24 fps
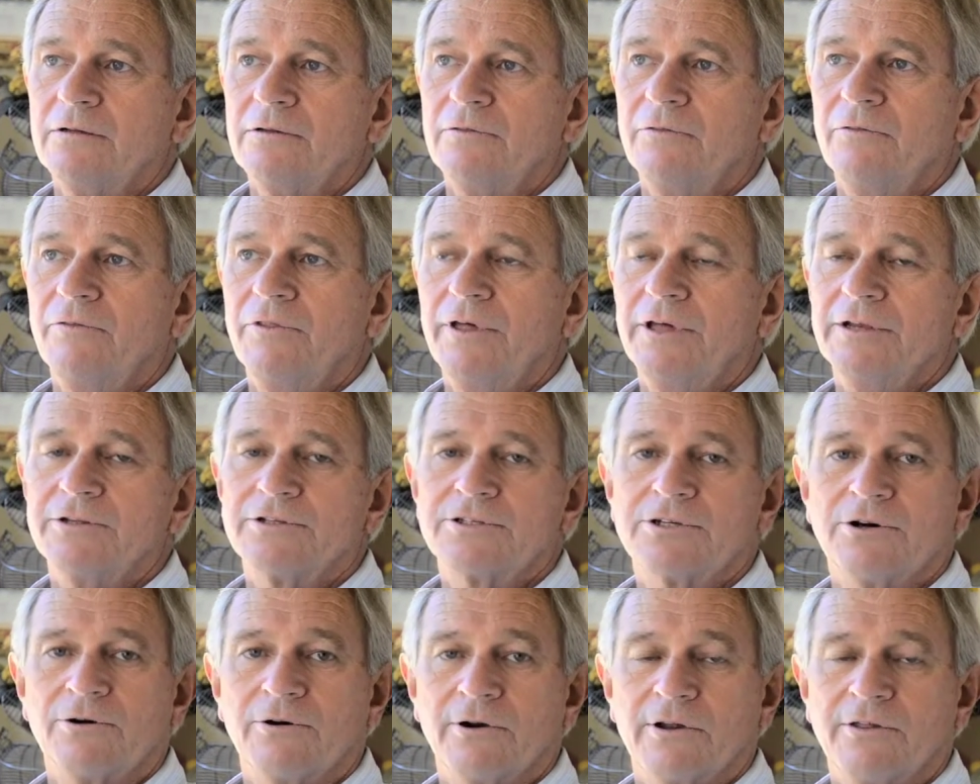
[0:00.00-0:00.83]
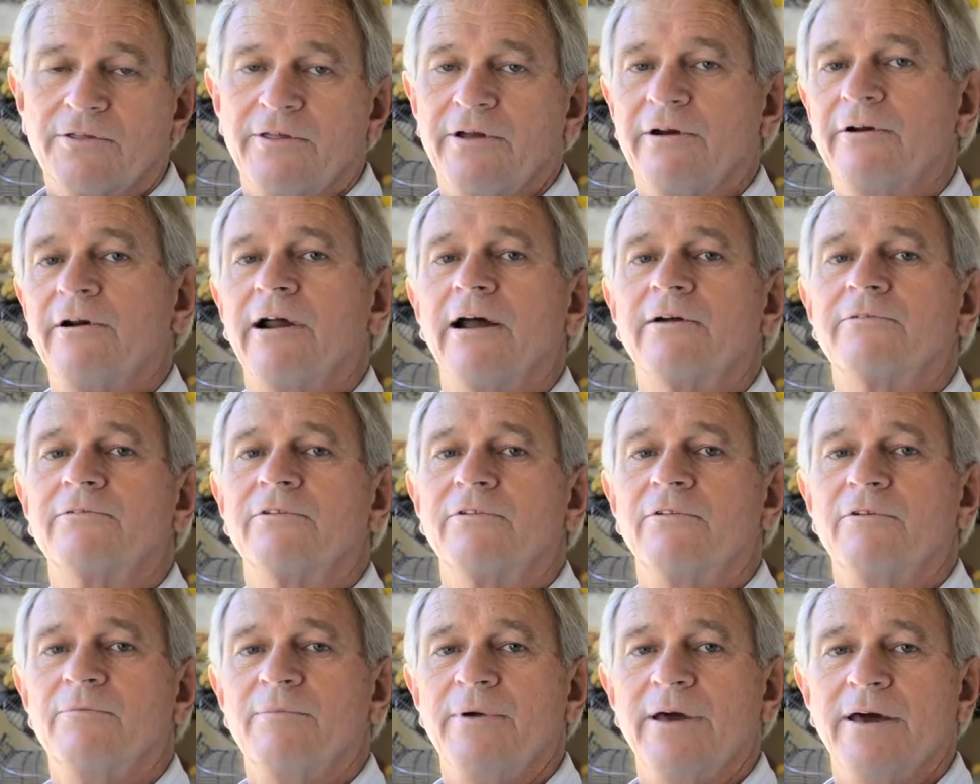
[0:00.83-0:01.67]
Then shortly thereafter,
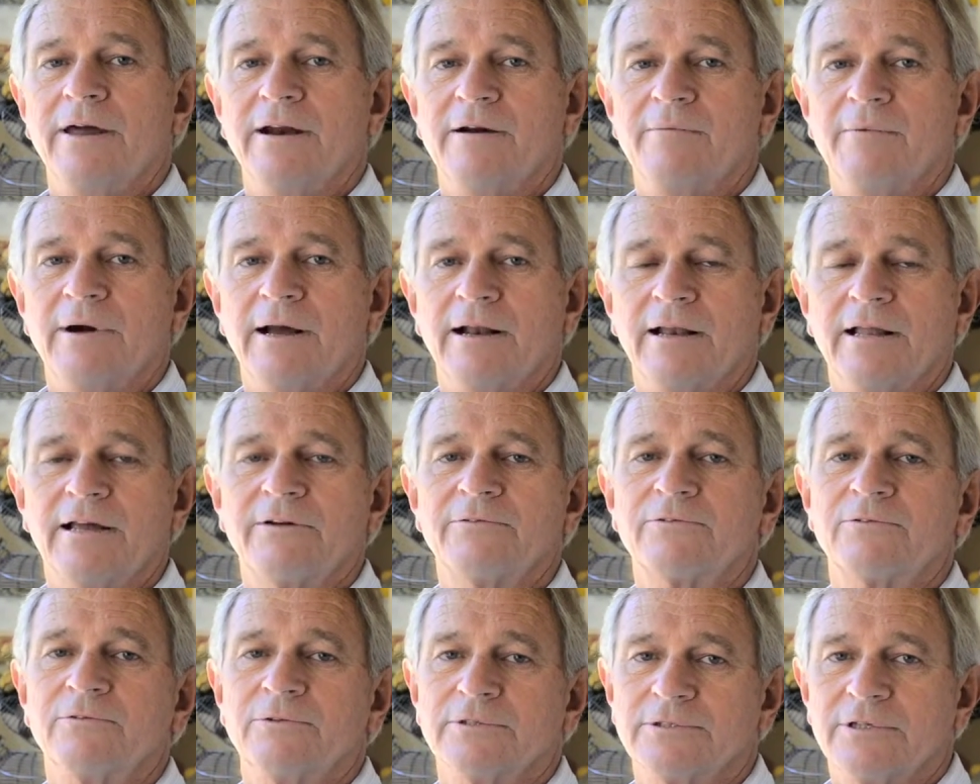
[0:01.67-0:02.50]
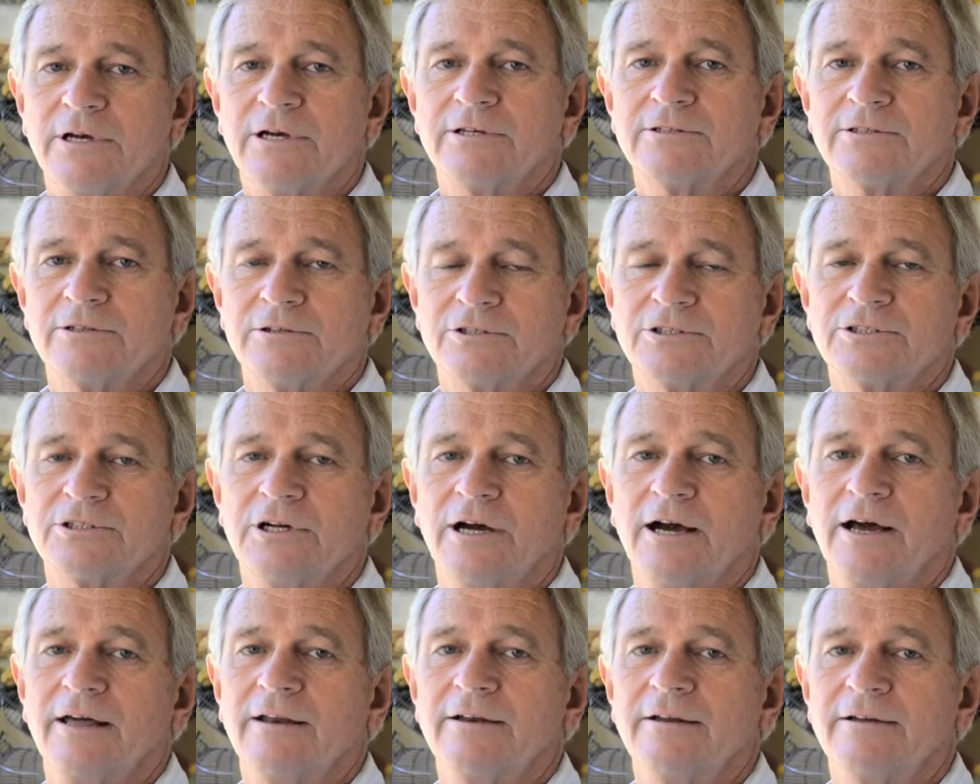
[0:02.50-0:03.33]
the man on my left was also
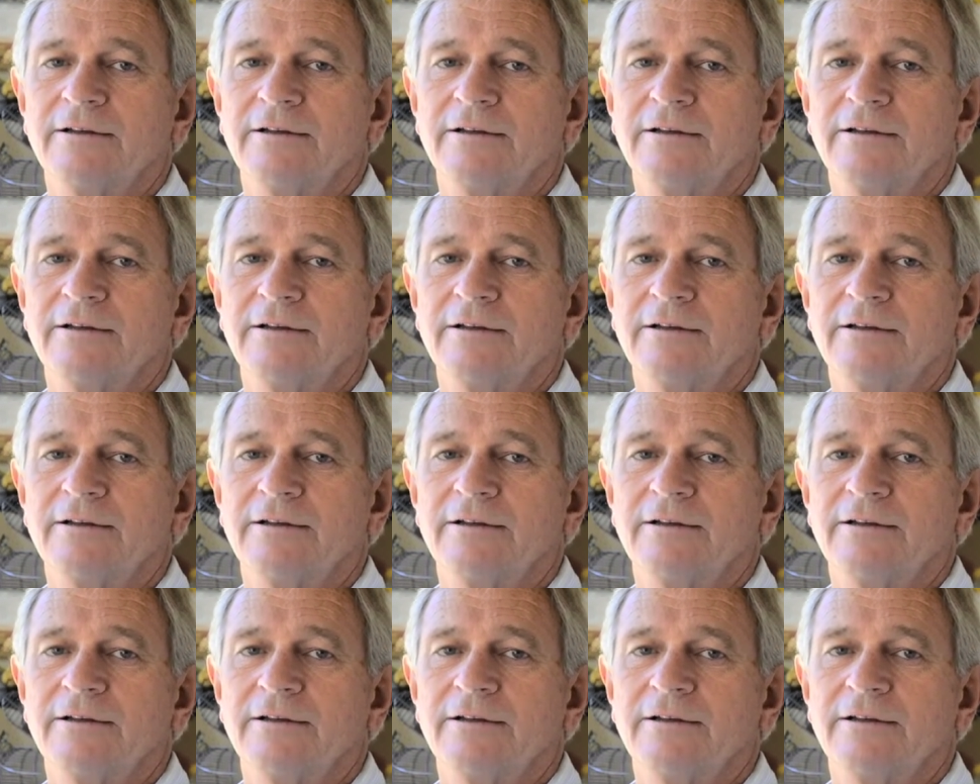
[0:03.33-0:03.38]
shot.